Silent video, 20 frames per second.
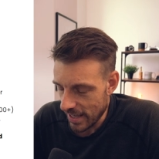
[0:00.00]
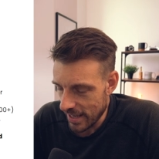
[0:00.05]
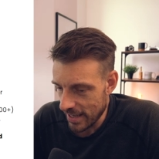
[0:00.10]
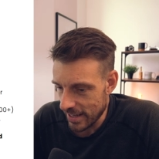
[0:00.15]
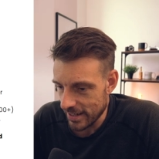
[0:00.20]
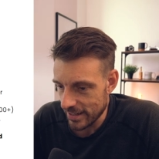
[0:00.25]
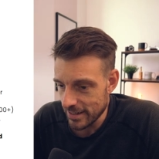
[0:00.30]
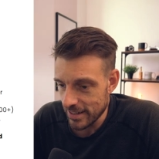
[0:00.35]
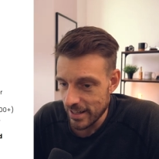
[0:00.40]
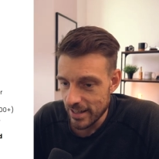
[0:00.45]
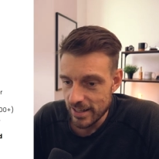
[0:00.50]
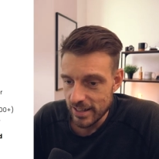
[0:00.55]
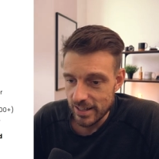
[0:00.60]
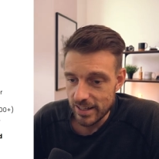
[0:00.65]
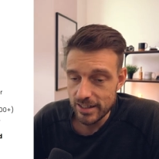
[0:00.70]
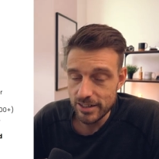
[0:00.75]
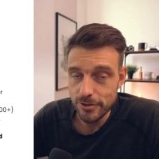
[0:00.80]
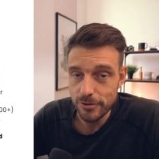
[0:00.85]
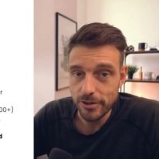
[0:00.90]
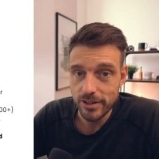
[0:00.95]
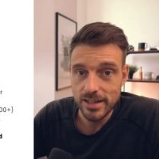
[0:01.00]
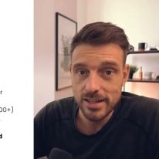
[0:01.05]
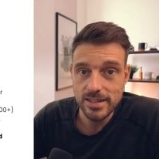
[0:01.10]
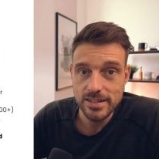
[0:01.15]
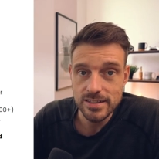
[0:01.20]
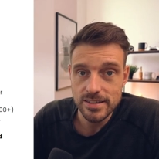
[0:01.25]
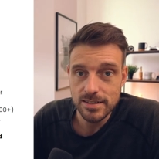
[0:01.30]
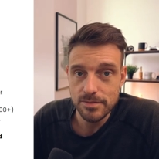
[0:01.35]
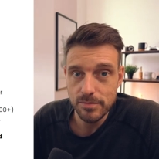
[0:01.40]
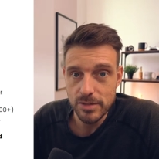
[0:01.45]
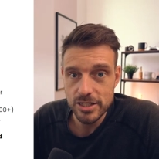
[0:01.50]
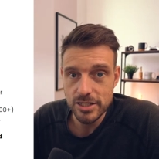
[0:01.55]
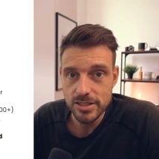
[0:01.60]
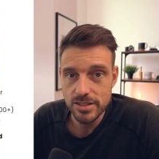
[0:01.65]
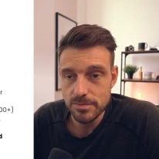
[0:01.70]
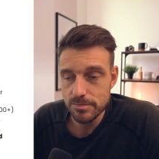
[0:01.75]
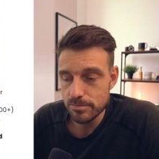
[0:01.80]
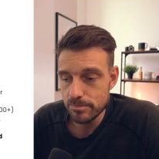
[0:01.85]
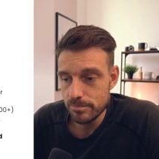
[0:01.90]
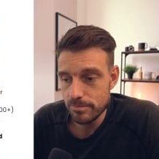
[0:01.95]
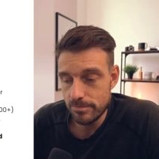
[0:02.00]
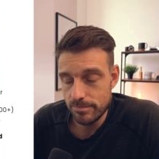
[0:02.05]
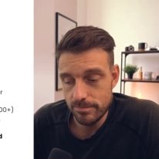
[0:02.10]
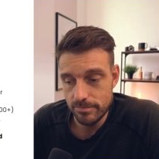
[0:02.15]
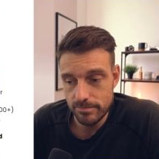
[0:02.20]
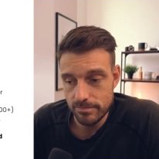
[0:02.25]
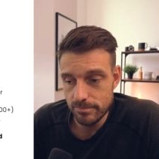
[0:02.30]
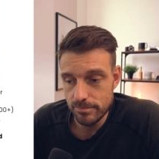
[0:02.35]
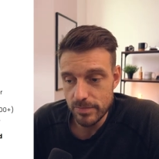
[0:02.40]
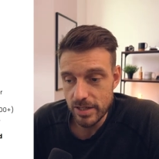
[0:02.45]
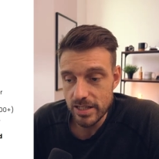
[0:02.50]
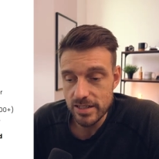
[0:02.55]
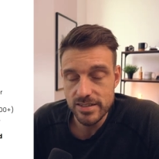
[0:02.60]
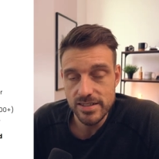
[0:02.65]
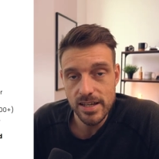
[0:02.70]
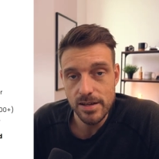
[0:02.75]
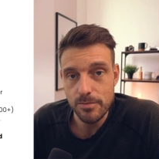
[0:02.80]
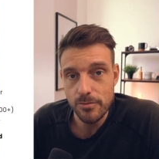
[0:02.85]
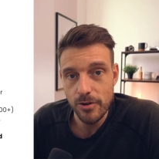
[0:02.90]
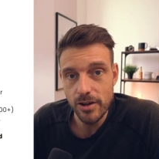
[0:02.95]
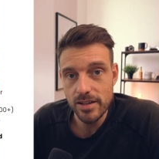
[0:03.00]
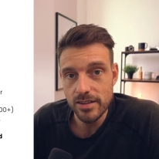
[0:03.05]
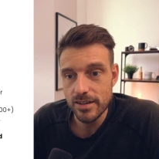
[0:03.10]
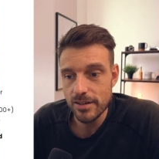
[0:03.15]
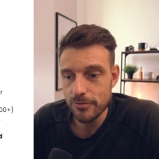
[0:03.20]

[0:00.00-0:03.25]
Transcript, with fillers: And in your case, it might just be the same, right?